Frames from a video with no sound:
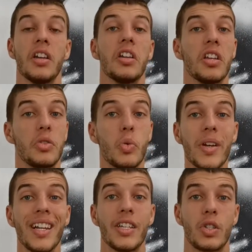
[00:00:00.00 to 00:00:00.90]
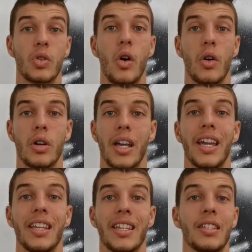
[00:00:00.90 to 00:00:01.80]
it's really strong and
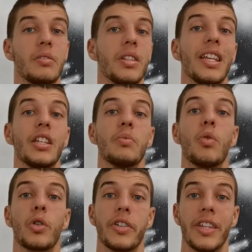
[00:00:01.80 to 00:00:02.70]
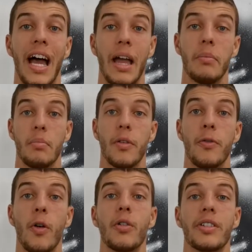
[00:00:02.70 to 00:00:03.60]
it needs more time
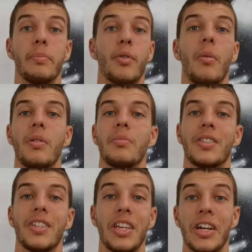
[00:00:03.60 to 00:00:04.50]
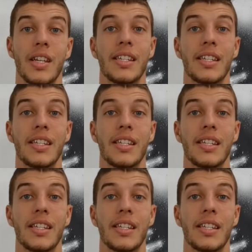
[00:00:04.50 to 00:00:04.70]
before the problem is here.